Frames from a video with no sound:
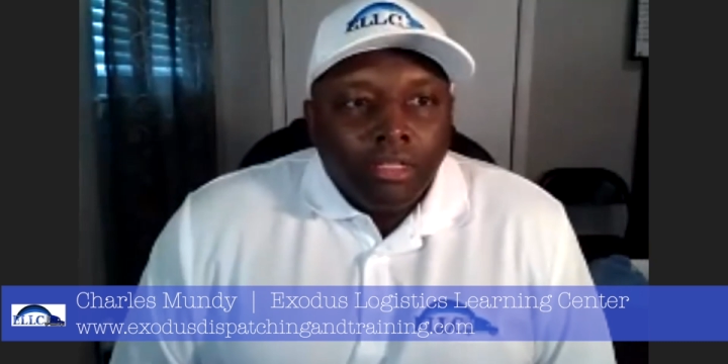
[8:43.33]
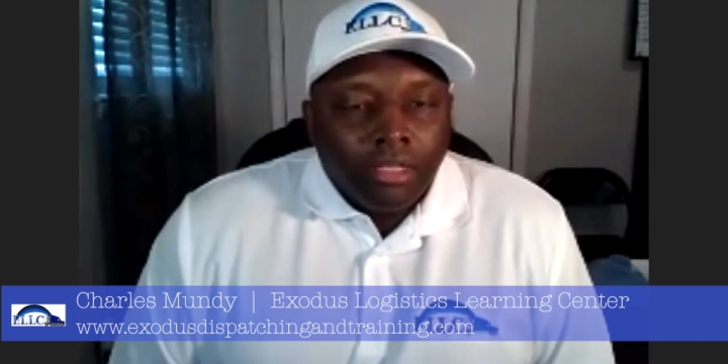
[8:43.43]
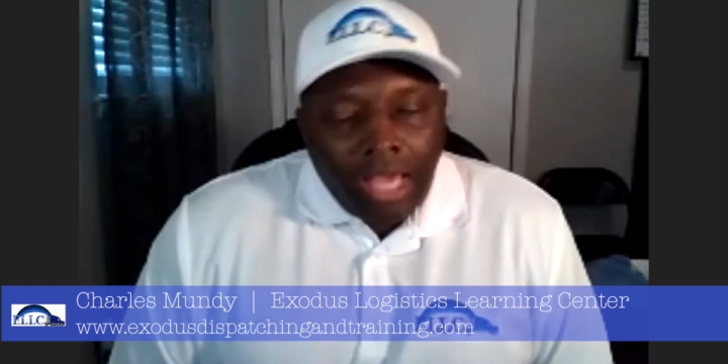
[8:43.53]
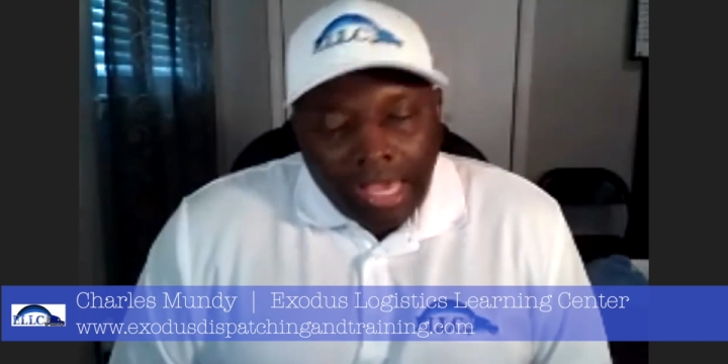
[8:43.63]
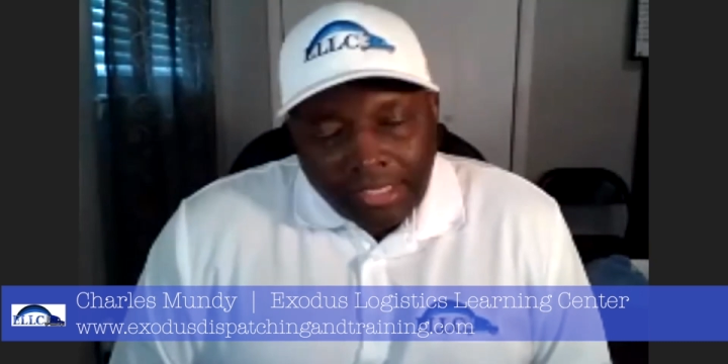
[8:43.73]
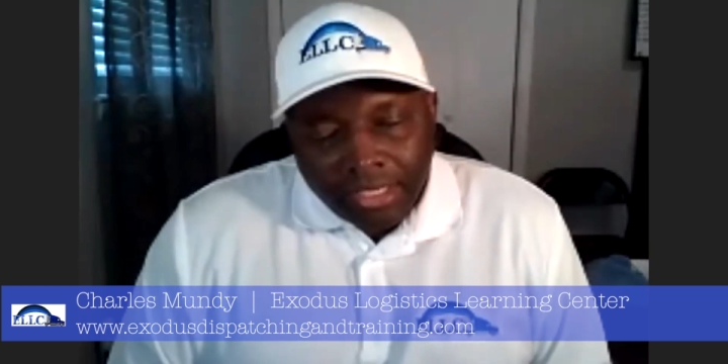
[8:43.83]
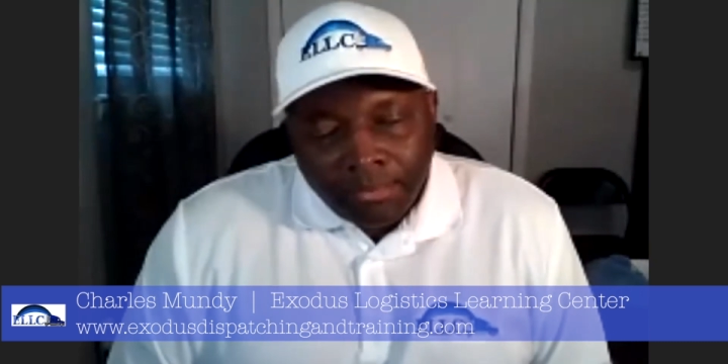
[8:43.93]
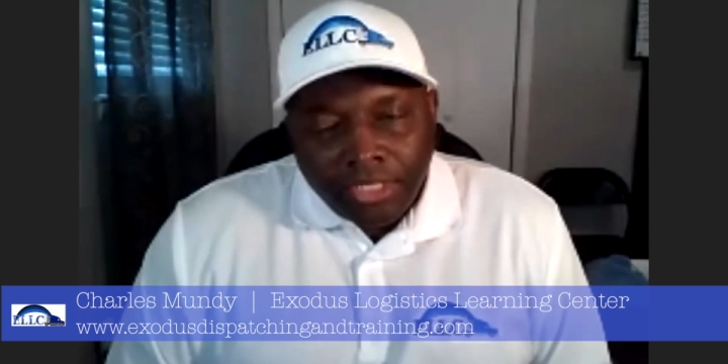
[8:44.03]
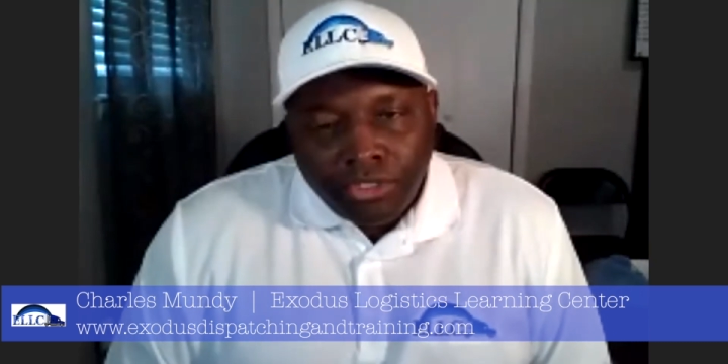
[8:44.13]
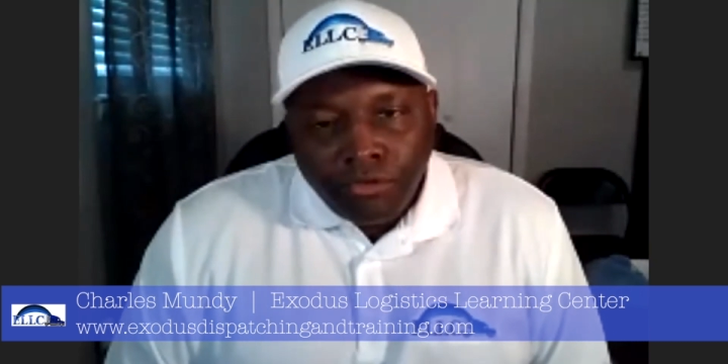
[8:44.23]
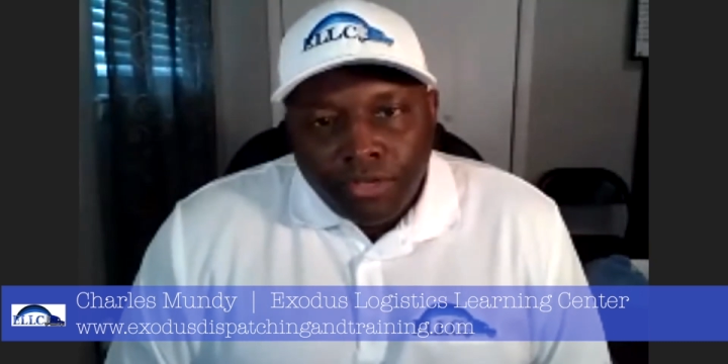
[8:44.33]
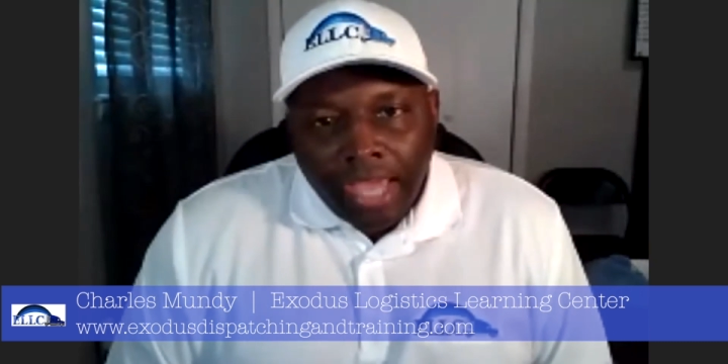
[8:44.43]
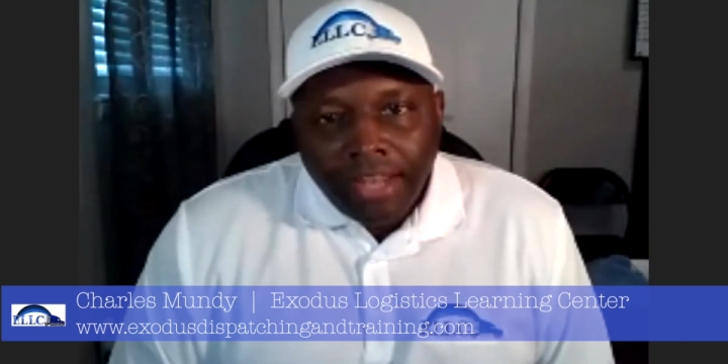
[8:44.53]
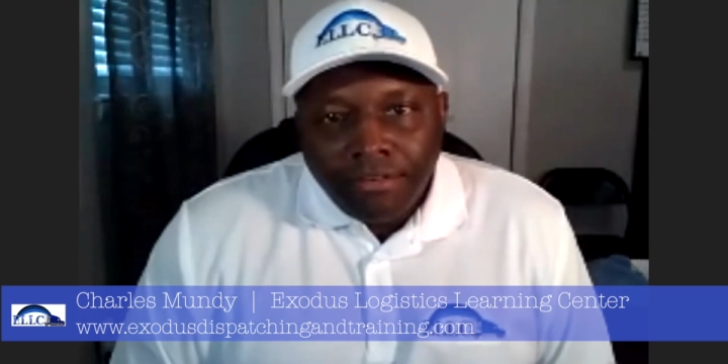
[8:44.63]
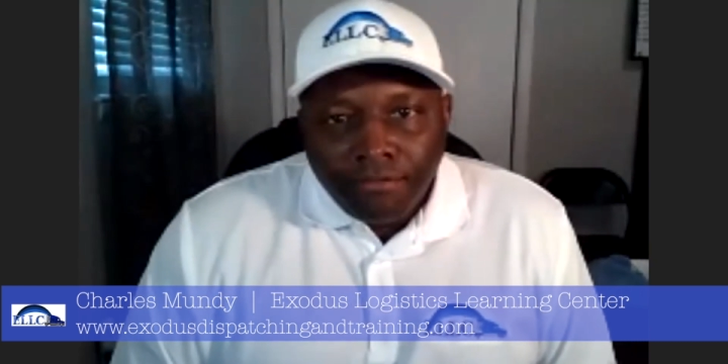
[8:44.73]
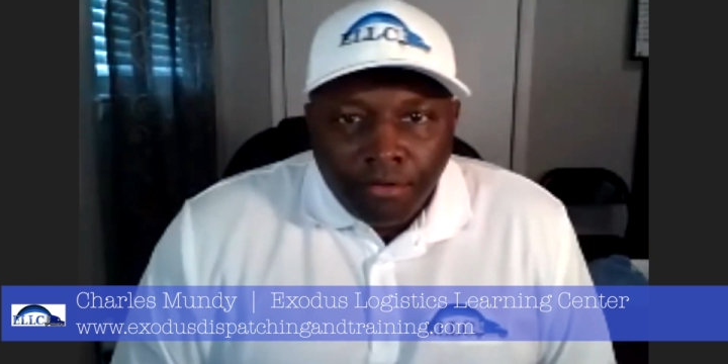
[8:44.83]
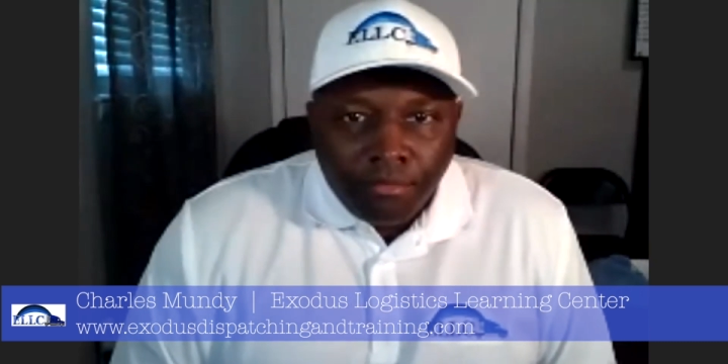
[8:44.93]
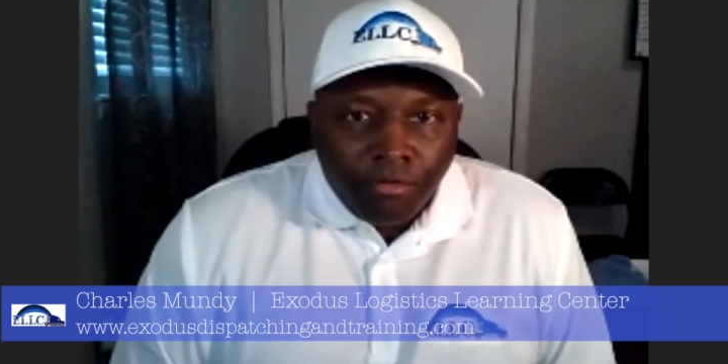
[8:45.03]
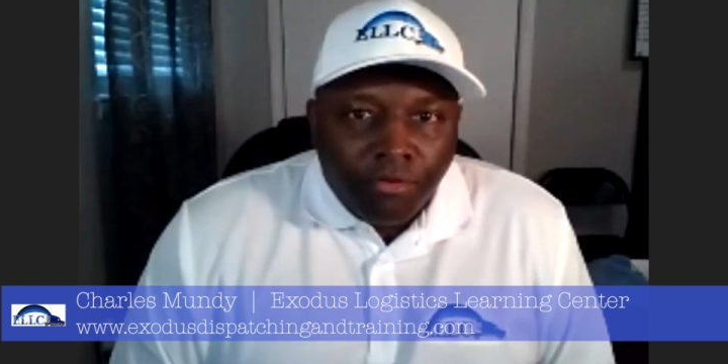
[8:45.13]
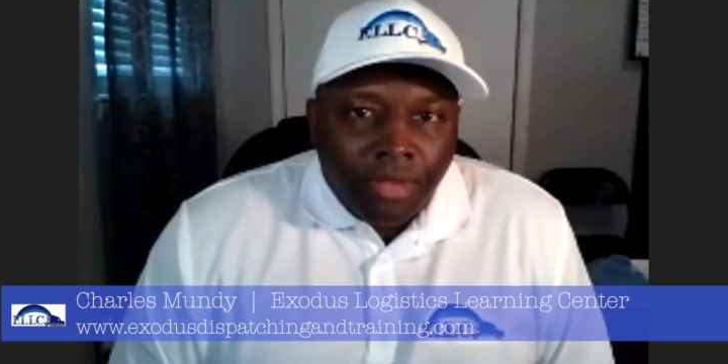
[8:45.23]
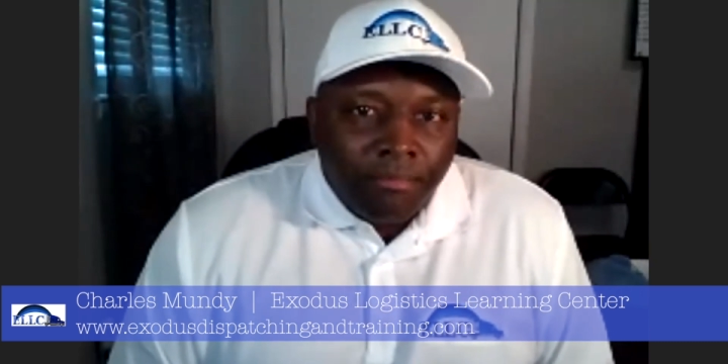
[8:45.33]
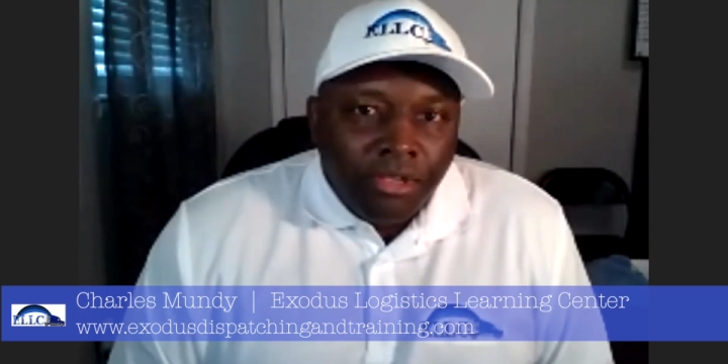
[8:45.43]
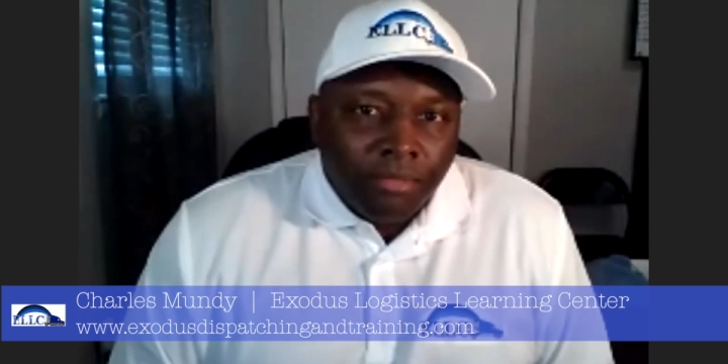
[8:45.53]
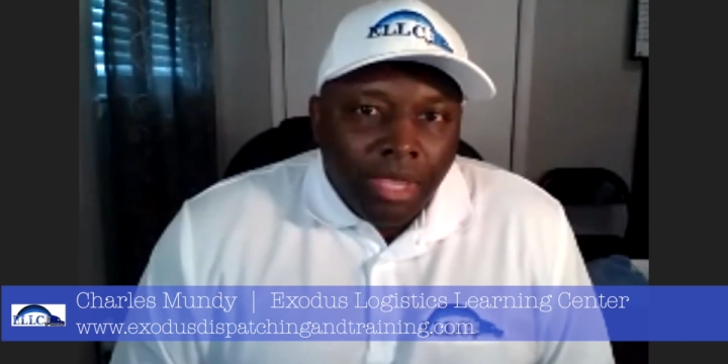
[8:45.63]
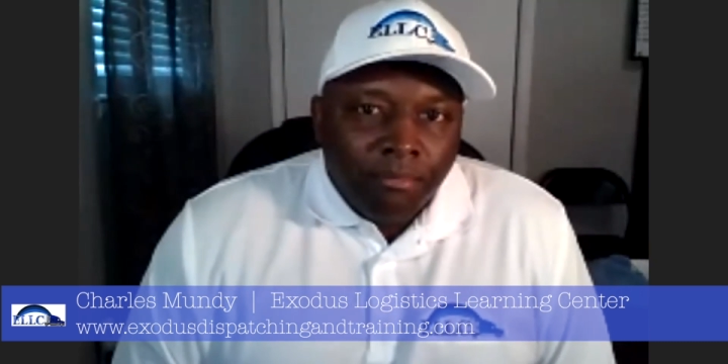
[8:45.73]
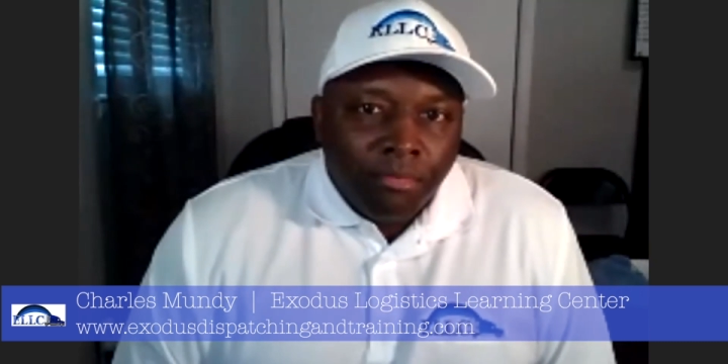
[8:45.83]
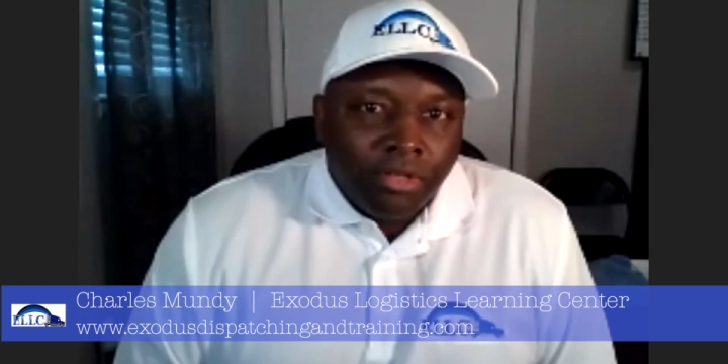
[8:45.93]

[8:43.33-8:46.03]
the concepts that you've gotten from that piece of paper,